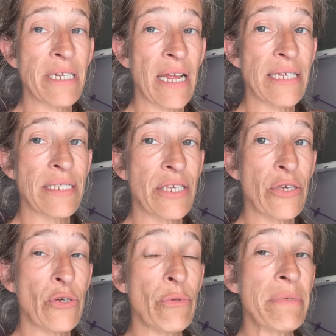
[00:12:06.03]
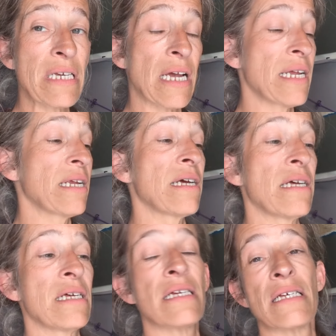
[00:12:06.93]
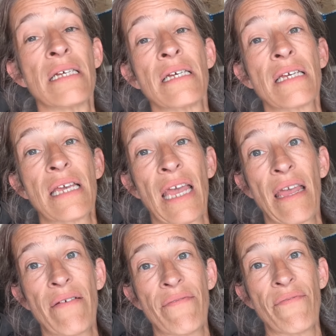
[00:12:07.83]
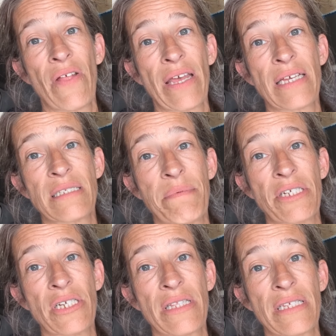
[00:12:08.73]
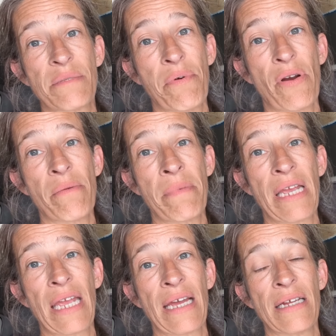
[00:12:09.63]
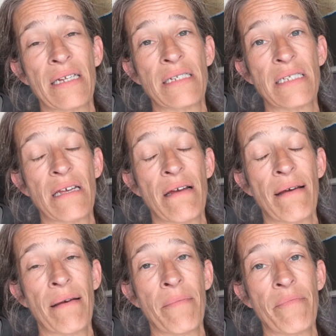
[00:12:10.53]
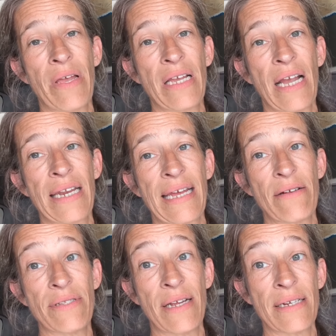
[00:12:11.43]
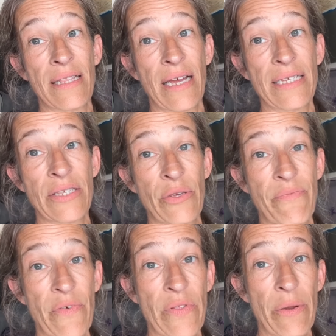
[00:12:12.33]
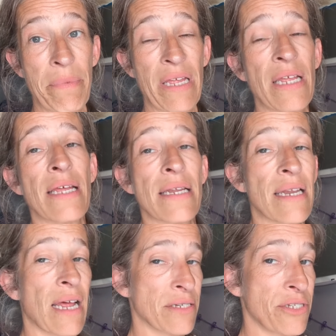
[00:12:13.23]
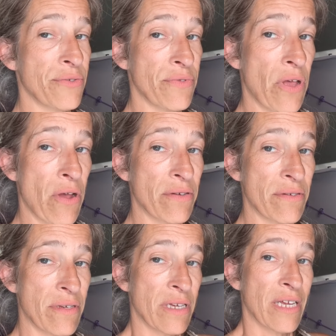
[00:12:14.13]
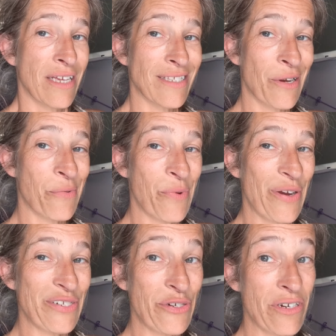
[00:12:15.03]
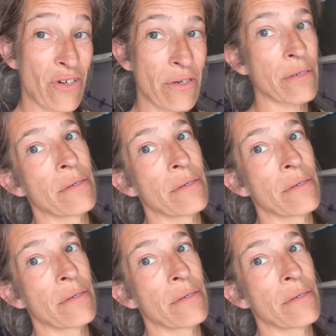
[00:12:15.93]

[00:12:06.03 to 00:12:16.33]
an ice cube and kind of gave, like, especially this part of my hand, I kind of held on to the ice cube for a little bit, not too long, because I don't want to trigger